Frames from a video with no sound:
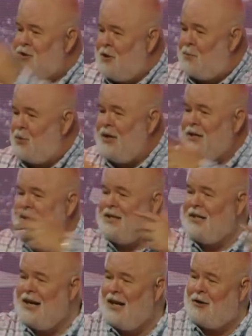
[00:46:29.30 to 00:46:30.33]
to bring the
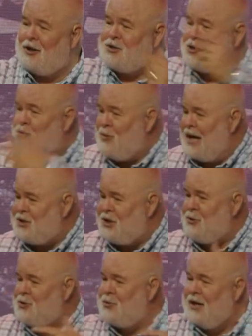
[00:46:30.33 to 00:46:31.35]
inheritance, to
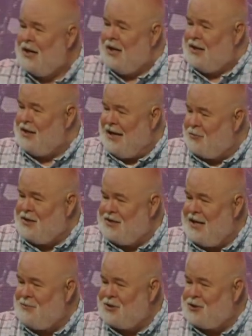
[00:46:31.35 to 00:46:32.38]
rescue and
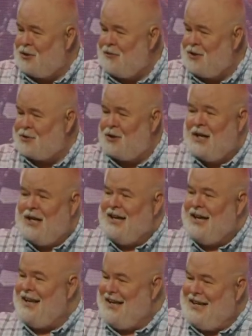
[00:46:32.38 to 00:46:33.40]
redeem the children of Israel,
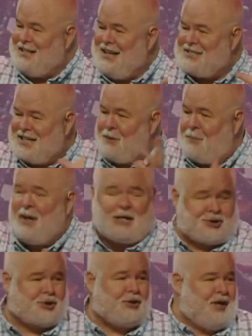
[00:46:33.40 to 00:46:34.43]
it's a
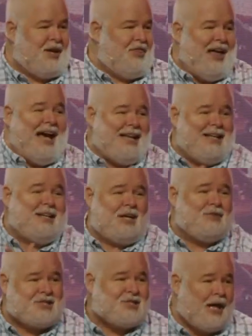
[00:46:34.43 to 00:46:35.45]
picture that in and of
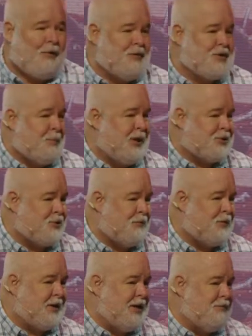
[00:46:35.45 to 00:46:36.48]
itself is a picture of
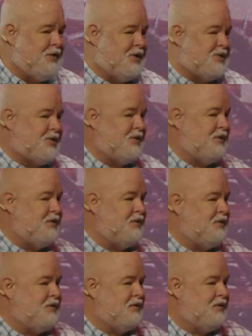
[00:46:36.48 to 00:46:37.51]
forgiveness.
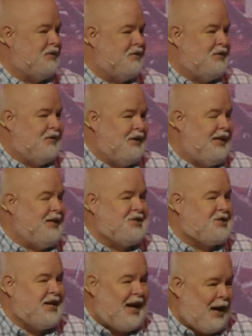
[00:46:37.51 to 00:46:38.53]
It is
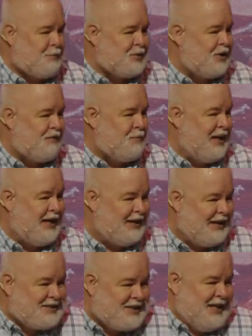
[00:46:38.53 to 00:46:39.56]
the opposite of being,
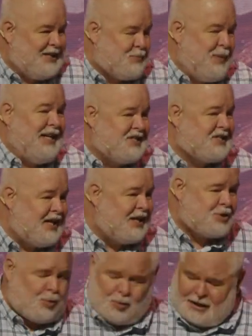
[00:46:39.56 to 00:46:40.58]
it's being
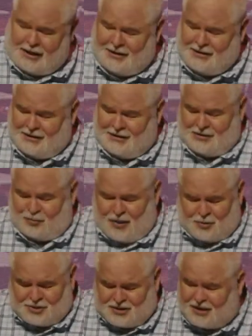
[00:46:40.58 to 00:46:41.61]
sent away. We
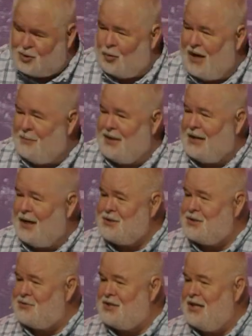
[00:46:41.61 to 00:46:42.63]
were sent away because
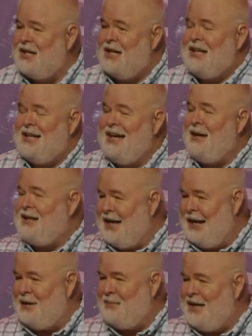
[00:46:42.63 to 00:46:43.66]
of sin. He
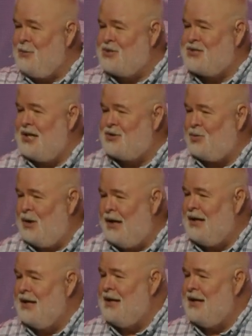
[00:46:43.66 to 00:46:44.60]
came, he was sent away